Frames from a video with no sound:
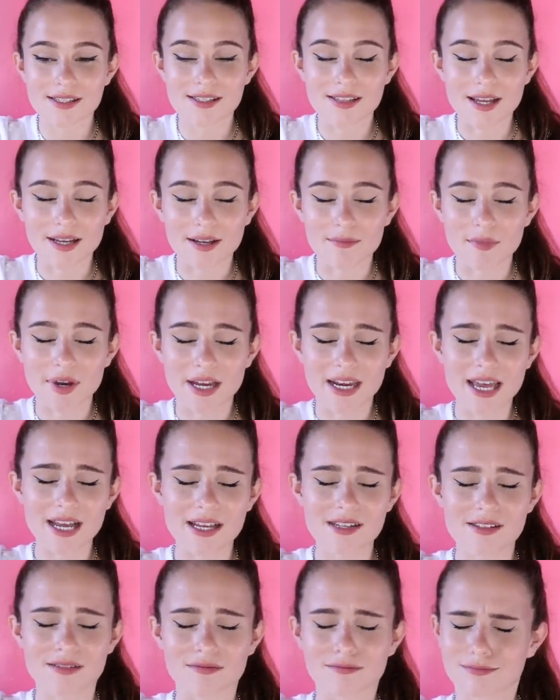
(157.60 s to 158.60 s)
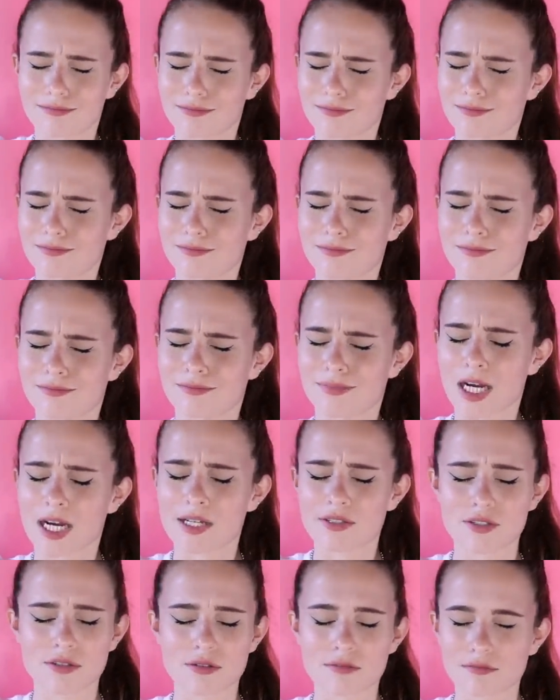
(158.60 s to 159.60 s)
like my legs, mm,
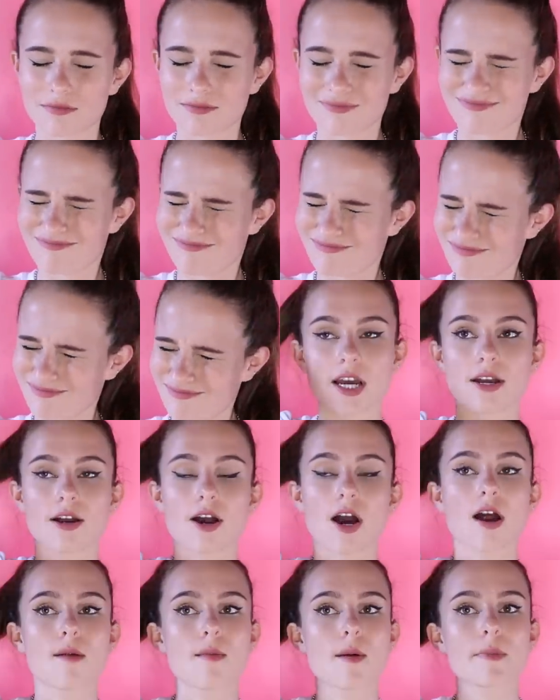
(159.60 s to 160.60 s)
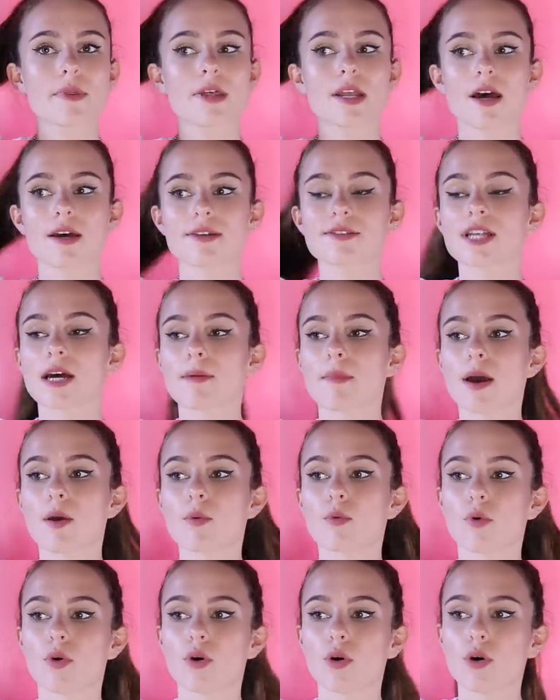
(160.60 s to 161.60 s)
I just, mm, I can't remember the last time I
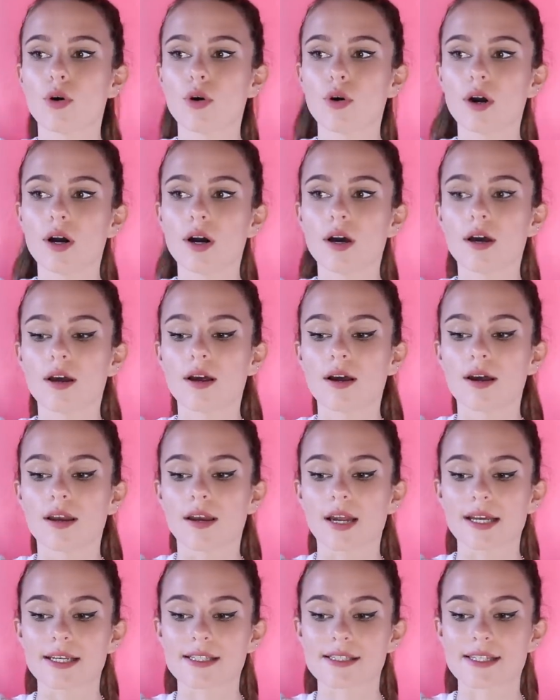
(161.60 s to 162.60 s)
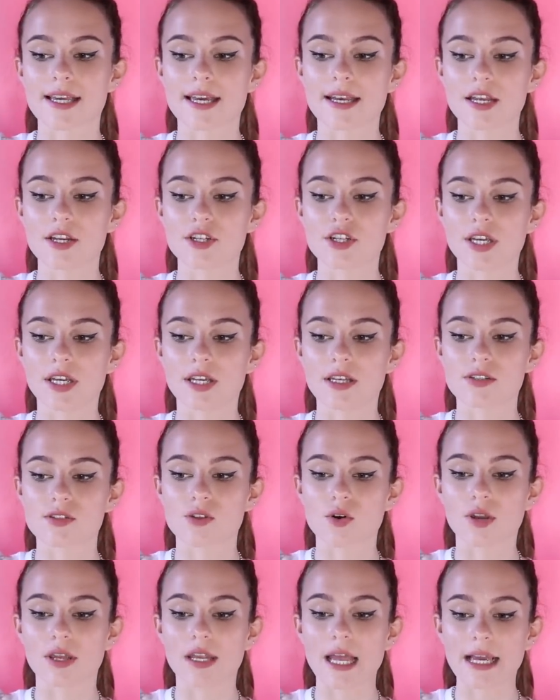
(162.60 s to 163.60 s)
wore like skinny jeans
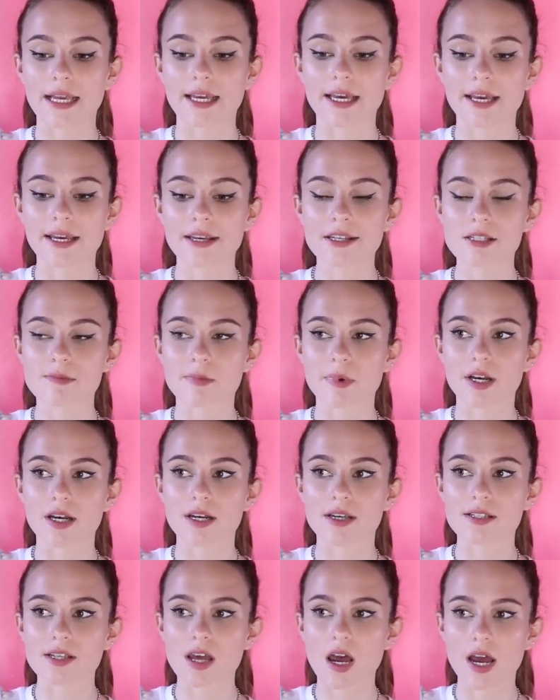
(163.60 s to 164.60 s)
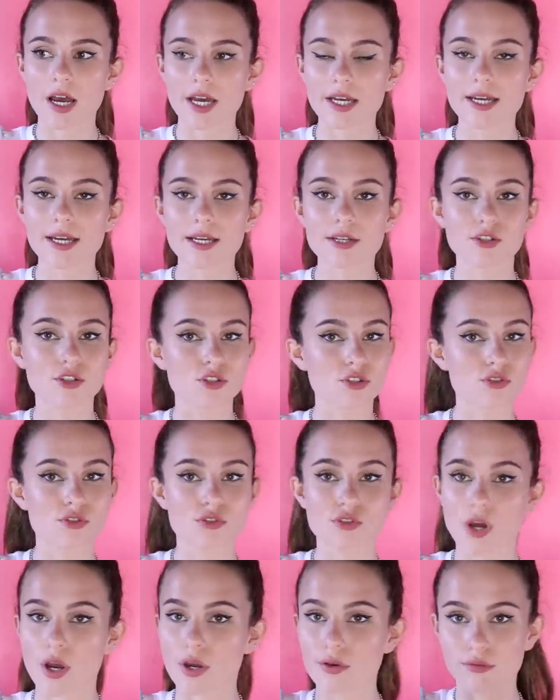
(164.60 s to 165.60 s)
or leggings because I
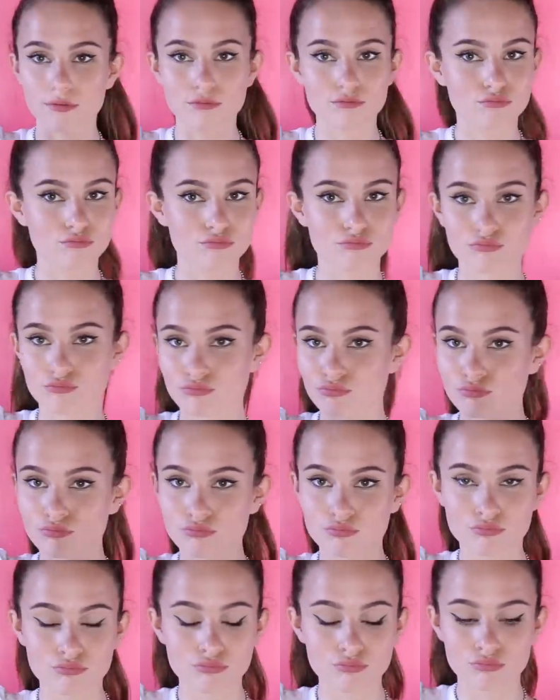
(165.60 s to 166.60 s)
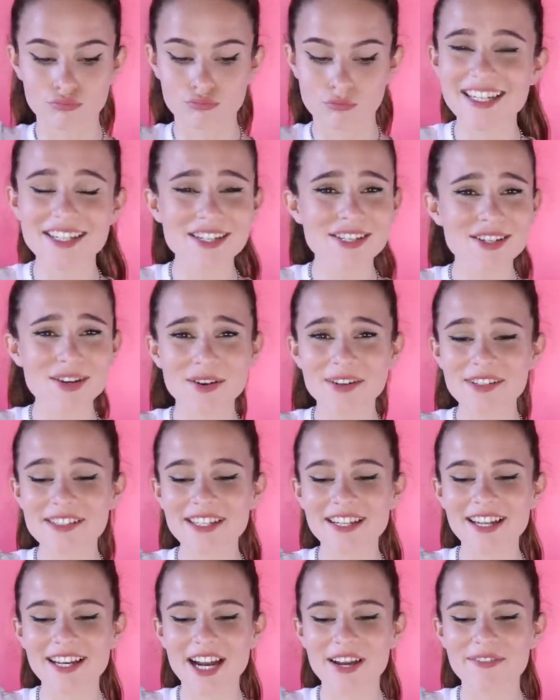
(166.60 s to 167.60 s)
just don't, they just
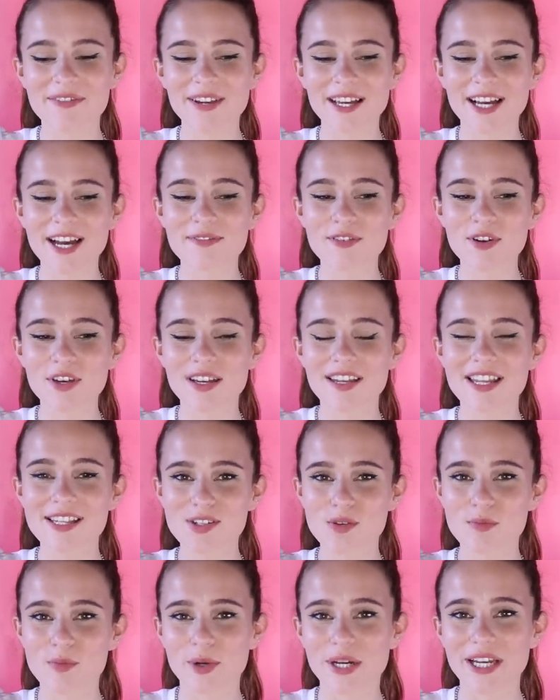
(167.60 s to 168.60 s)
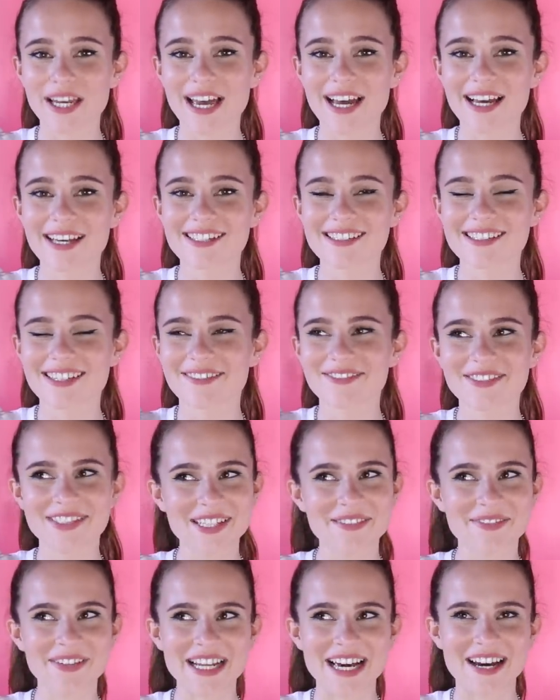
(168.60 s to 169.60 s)
honestly like, I feel like I've got little boy legs. I'm just
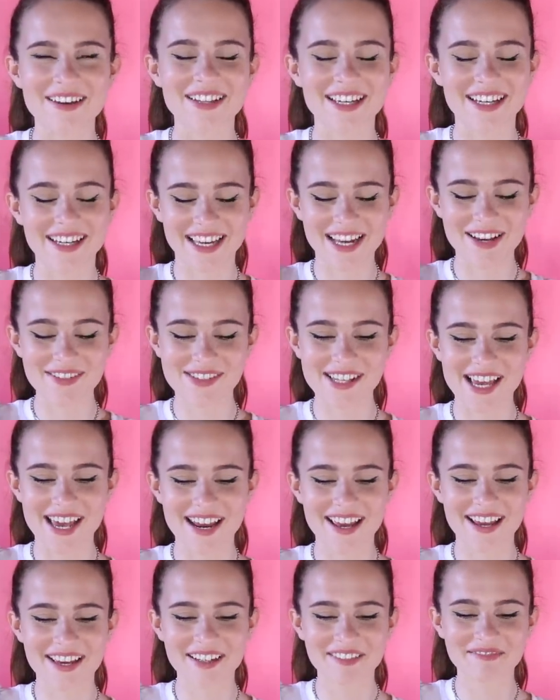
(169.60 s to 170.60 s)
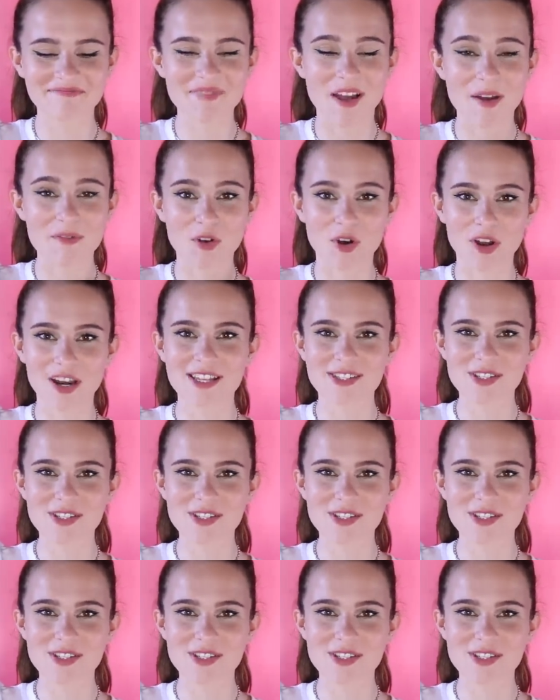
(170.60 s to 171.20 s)
gonna put it out there, okay, I've said it. I've got